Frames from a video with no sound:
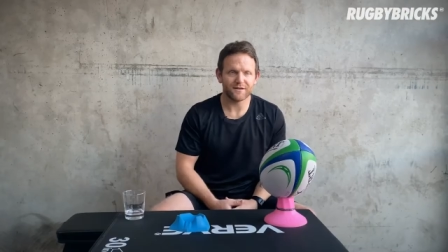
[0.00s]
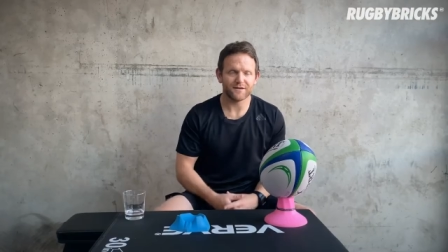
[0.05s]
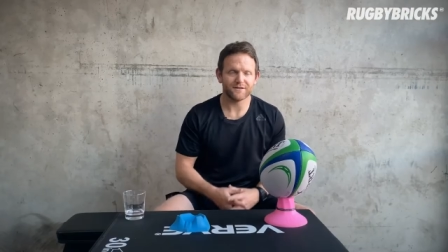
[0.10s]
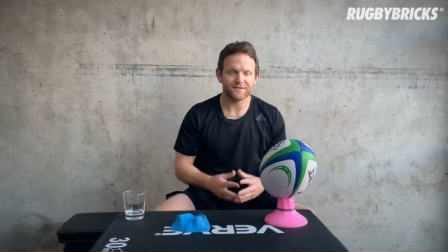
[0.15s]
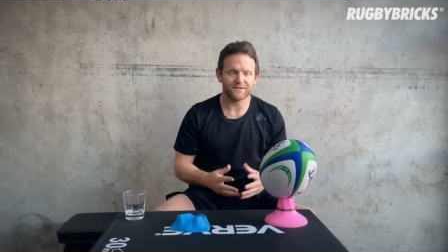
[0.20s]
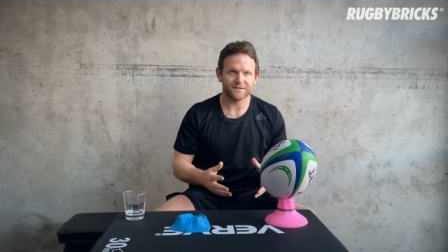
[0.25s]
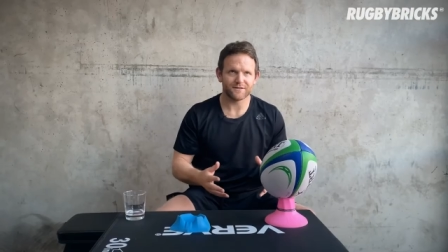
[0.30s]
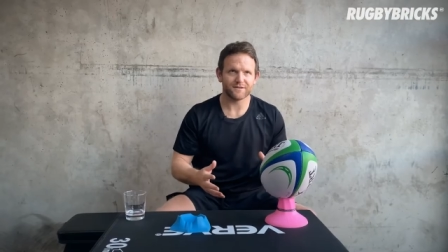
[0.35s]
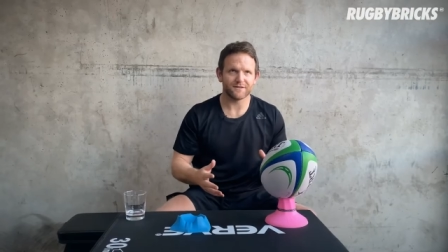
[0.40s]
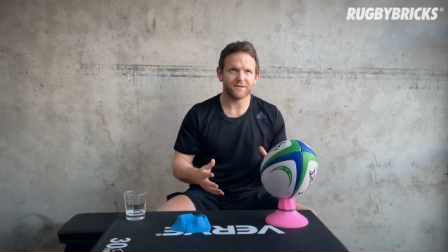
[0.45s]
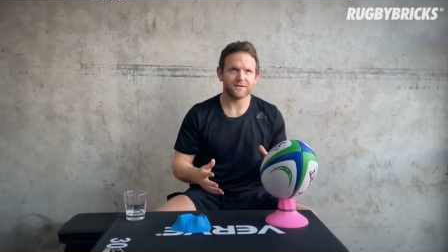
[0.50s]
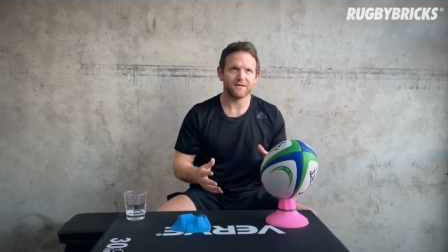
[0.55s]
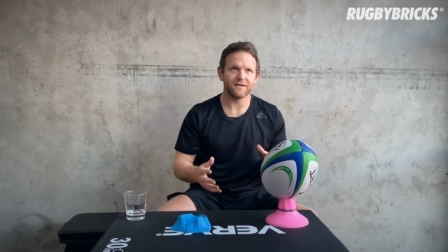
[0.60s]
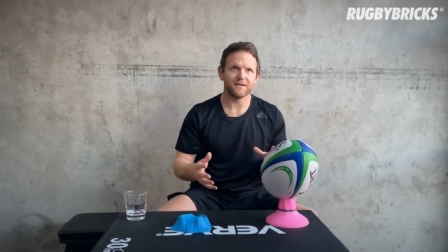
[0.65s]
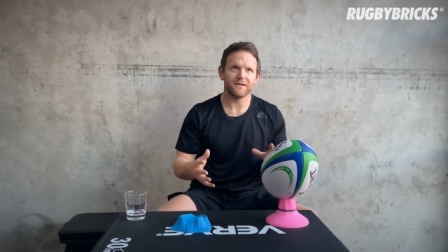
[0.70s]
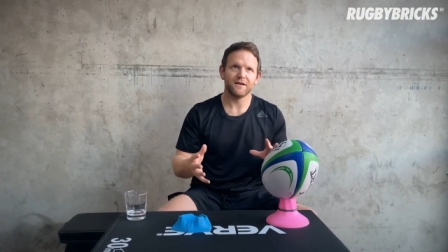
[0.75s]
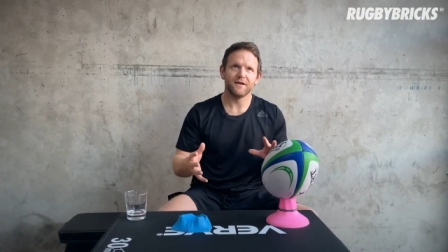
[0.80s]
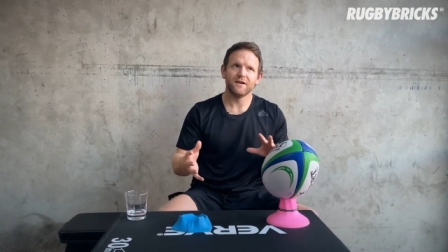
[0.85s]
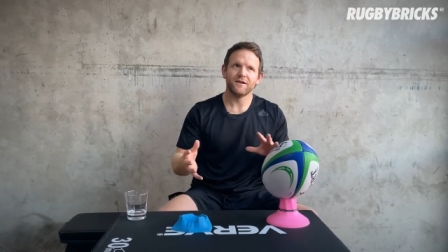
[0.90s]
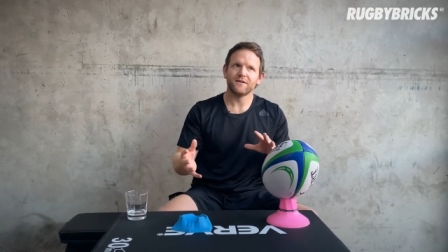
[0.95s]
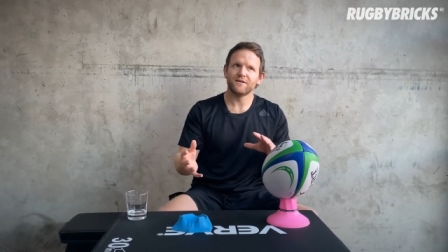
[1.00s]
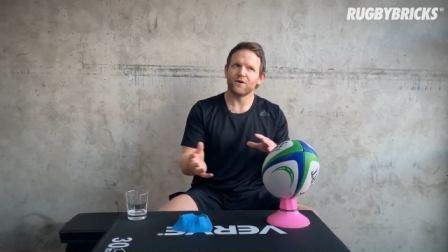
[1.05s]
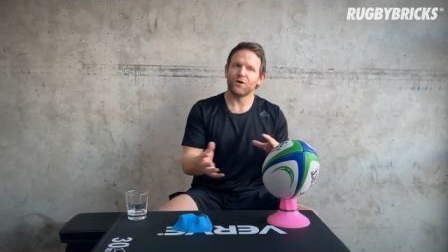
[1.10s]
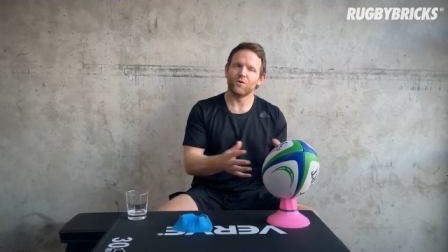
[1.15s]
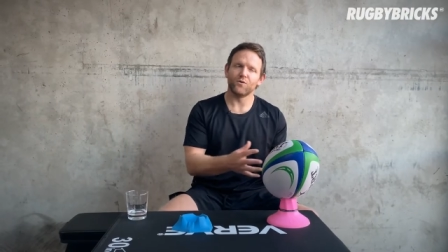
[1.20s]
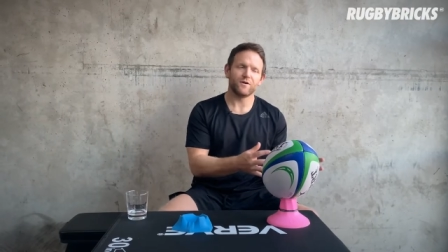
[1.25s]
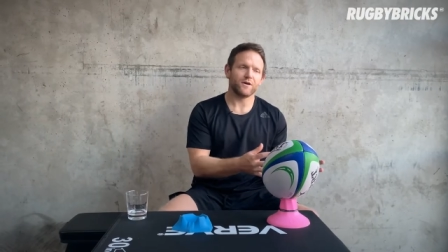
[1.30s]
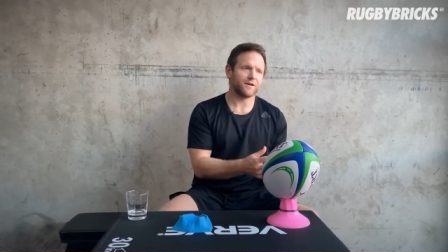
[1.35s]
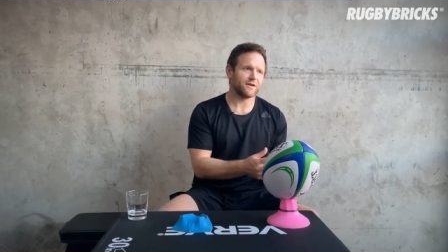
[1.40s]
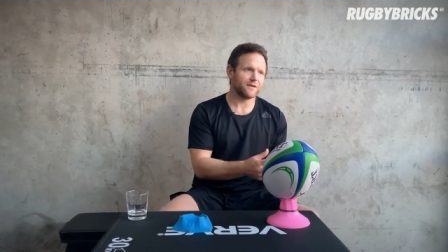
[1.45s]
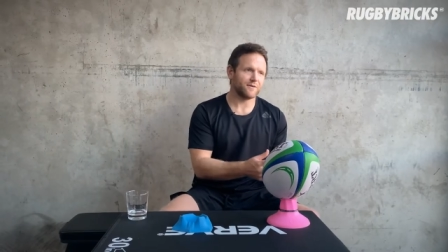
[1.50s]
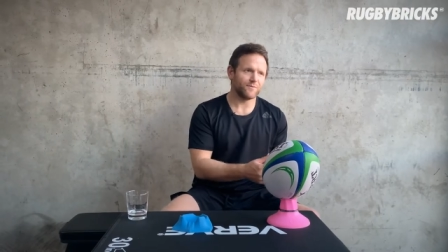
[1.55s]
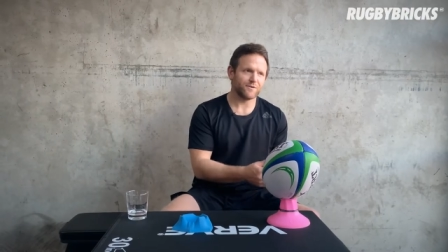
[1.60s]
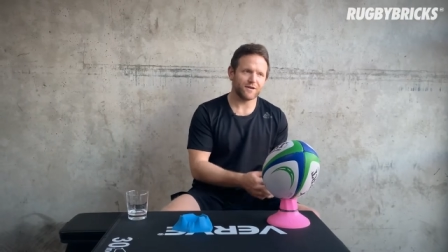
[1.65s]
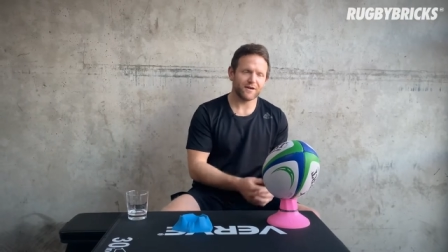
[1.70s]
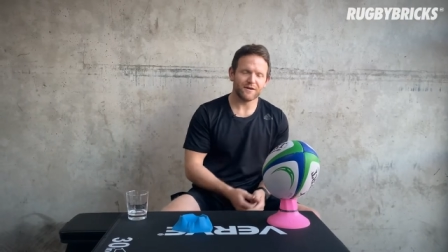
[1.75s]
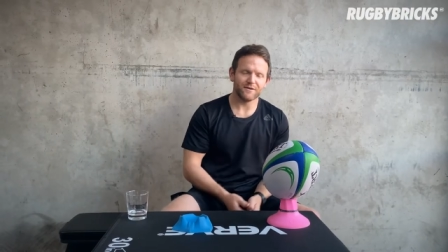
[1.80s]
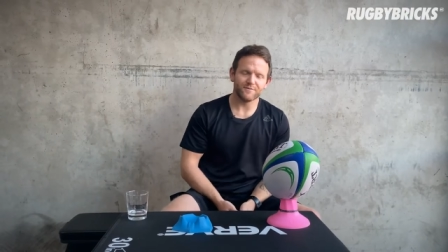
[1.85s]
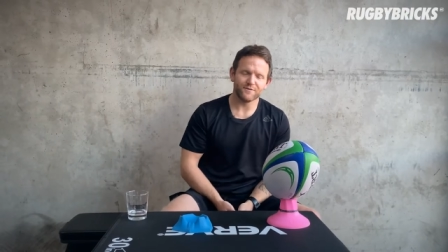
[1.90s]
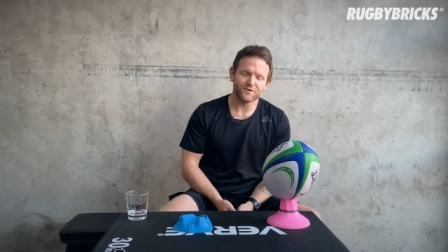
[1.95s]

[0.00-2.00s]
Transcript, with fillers: Consistently, goal kicking became